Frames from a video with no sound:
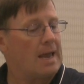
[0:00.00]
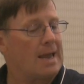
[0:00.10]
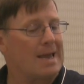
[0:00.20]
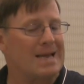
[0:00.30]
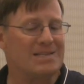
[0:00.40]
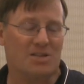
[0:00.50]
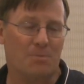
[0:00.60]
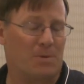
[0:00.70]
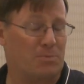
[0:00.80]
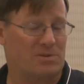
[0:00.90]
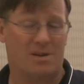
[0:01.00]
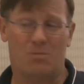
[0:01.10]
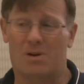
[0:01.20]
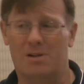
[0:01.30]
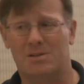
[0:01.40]
And some people
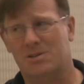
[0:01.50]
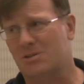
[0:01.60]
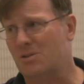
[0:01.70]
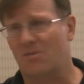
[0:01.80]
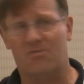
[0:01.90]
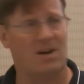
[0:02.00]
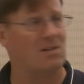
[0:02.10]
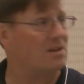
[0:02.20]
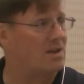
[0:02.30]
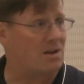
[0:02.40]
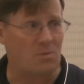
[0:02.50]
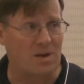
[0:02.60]
said, well, it's just going to fail again.